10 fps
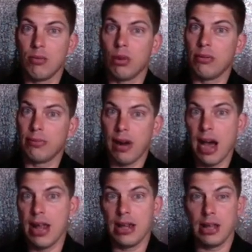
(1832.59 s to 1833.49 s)
Well,
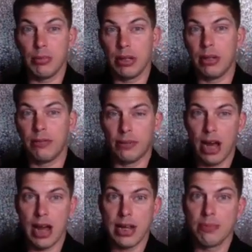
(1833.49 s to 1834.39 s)

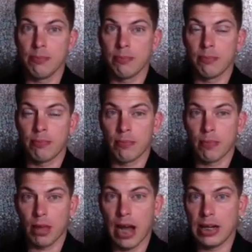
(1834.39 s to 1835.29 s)
Friday,
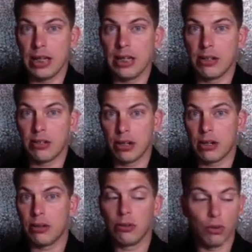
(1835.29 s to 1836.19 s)
I need to
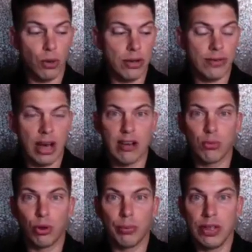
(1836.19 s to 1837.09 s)
sell 25
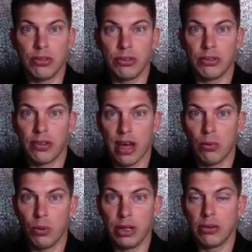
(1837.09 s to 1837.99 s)
more pieces that
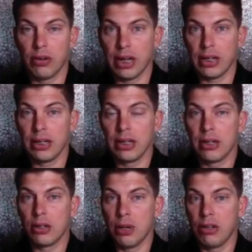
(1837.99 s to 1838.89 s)
week, right?
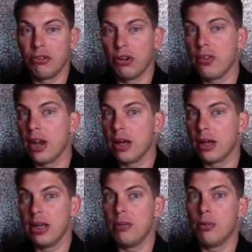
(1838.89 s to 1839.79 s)
To make sure that I
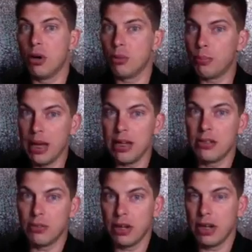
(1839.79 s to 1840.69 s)
keep on
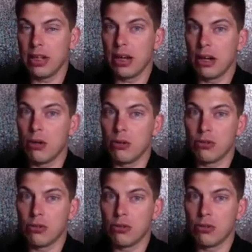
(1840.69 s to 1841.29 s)
pace for hitting that goal.